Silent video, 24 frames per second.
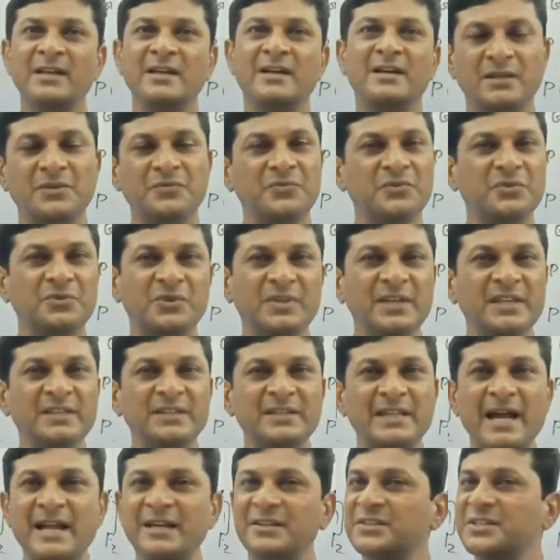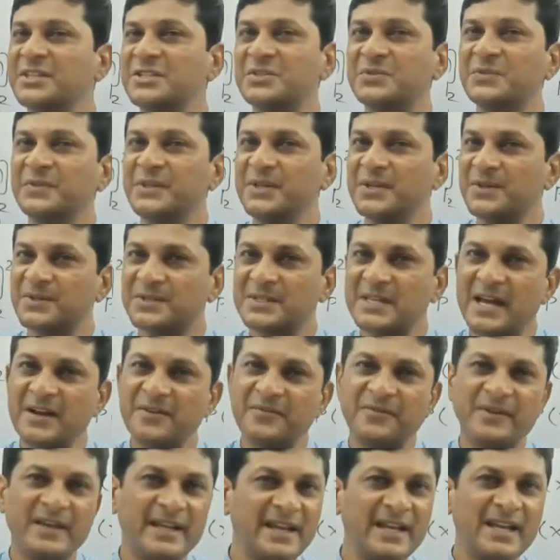If you think that these videos
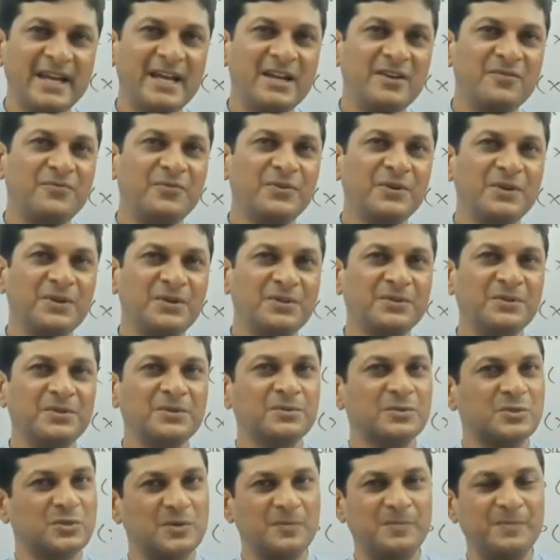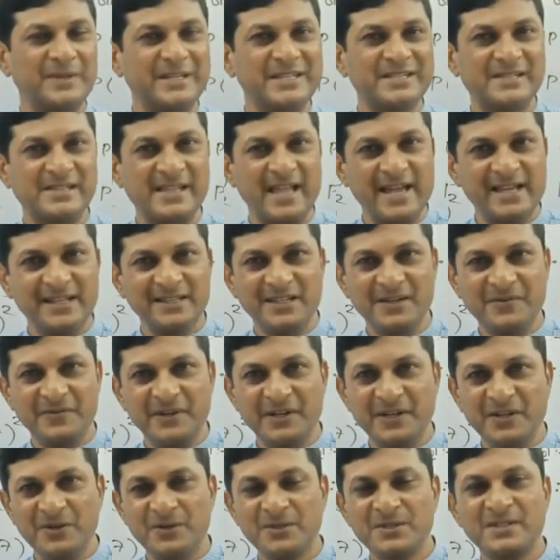are very helpful to you, so please like the
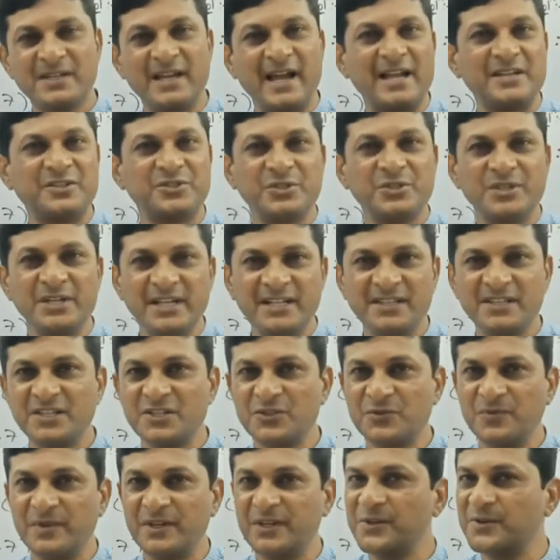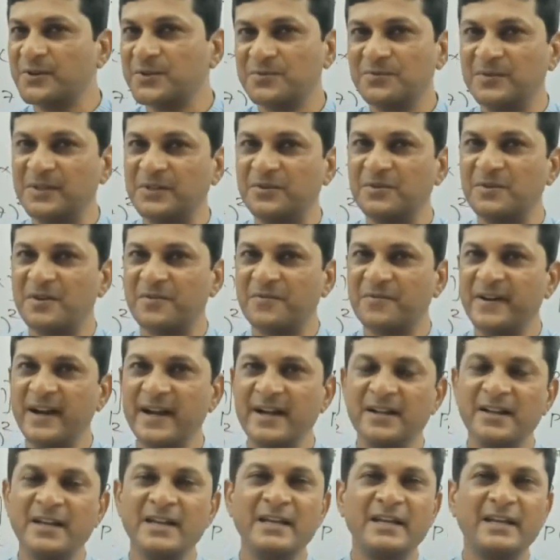videos and share these videos with your
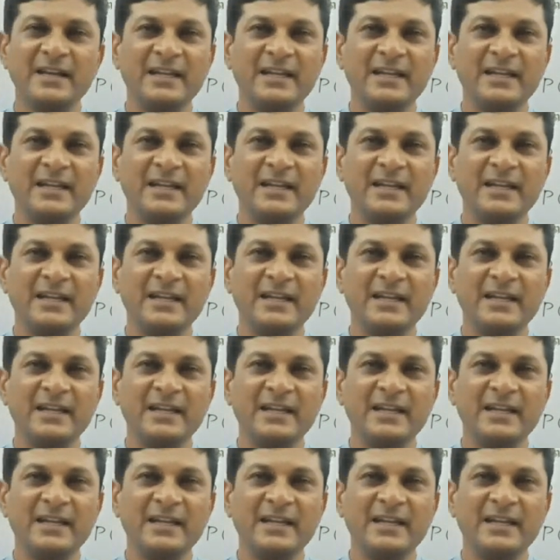friend.